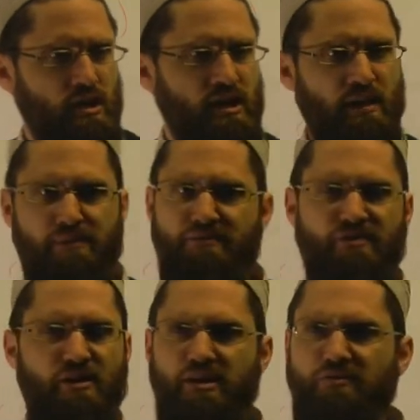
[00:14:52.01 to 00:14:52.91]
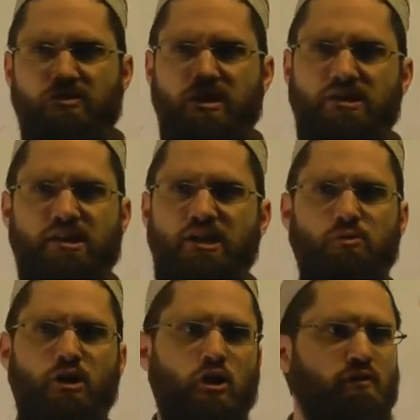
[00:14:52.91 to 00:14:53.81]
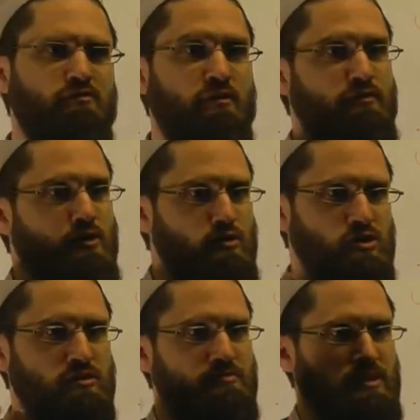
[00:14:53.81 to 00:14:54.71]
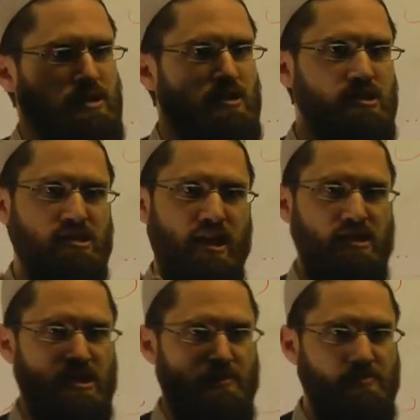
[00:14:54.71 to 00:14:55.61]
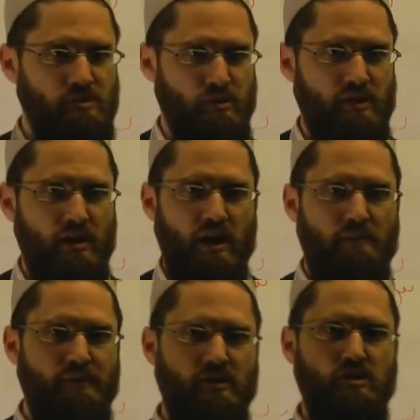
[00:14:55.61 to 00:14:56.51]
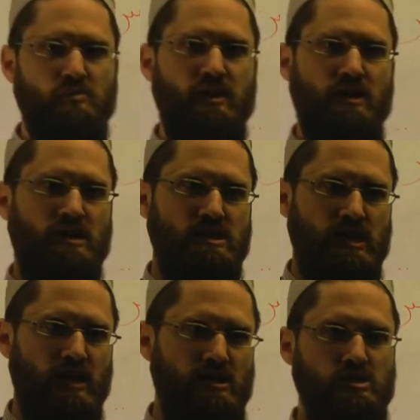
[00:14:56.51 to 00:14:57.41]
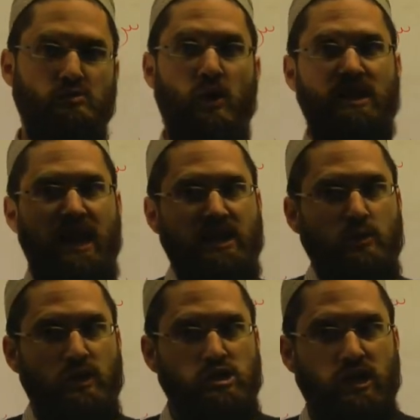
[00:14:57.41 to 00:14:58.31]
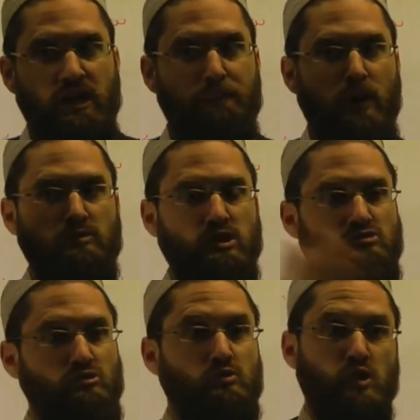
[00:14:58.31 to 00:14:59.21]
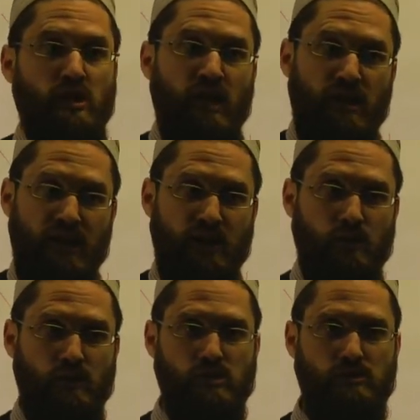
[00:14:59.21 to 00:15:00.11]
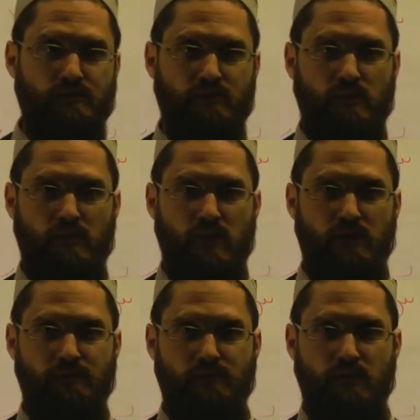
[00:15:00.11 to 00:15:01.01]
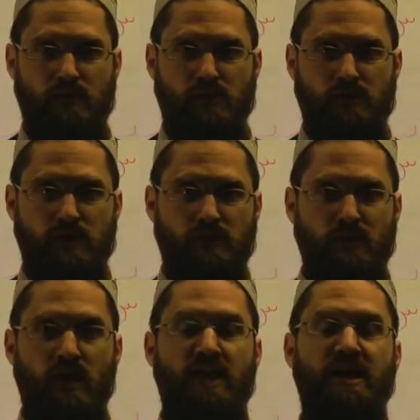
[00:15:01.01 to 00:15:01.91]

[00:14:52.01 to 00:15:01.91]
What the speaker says: They mean very different things, and that's where a lot of confusion and misunderstandings happen between, because we take one language and impose its rules on another language. Okay? So that's right.